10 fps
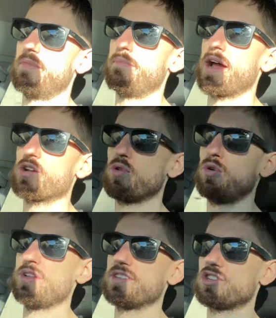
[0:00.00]
My
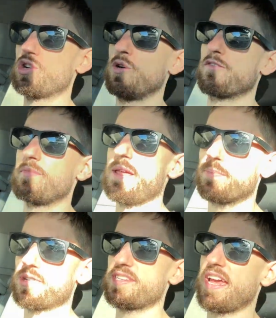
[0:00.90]
goal is to go from
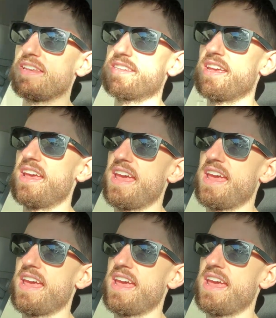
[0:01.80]
8%,